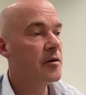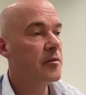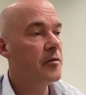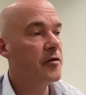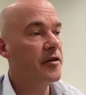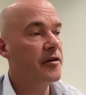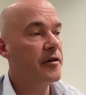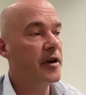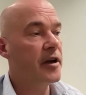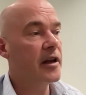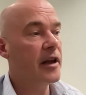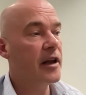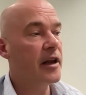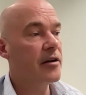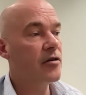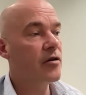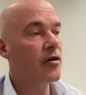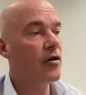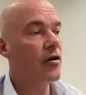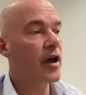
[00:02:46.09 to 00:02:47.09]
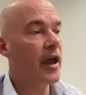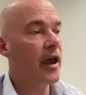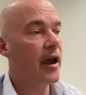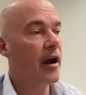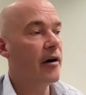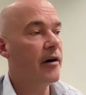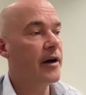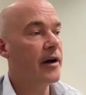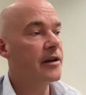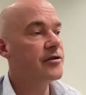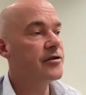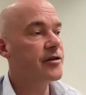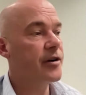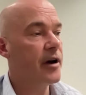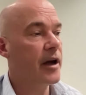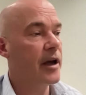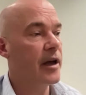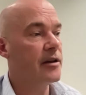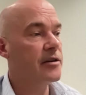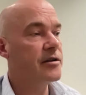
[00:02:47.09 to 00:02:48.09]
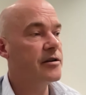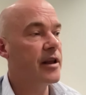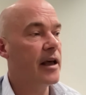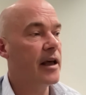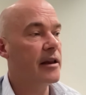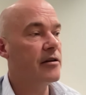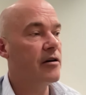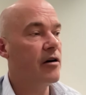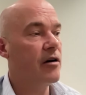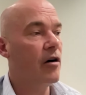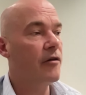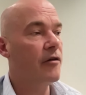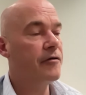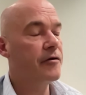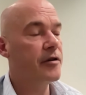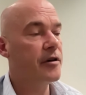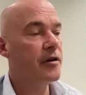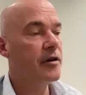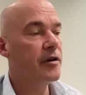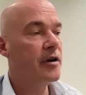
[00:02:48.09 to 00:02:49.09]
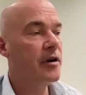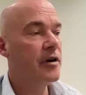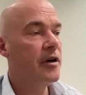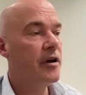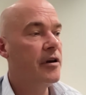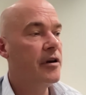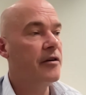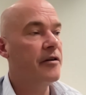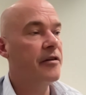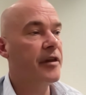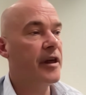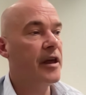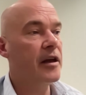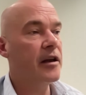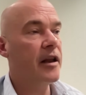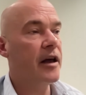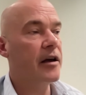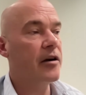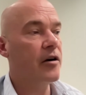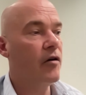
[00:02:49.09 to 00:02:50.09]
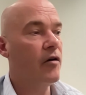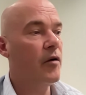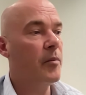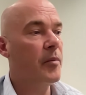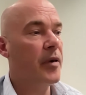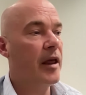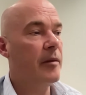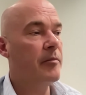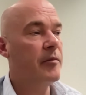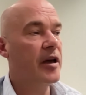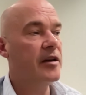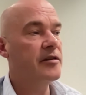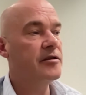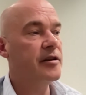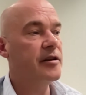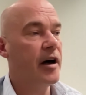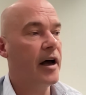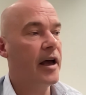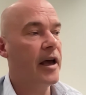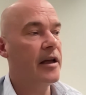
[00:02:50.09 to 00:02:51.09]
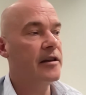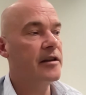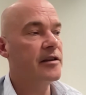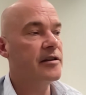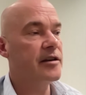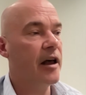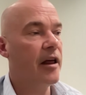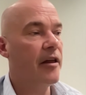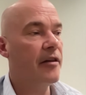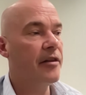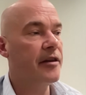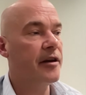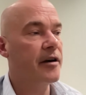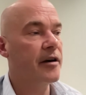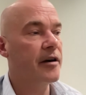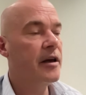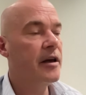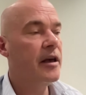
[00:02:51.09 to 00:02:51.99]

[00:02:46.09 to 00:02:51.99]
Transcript: between clinical care and science that often you think like, oh, a plant-based diet is healthier.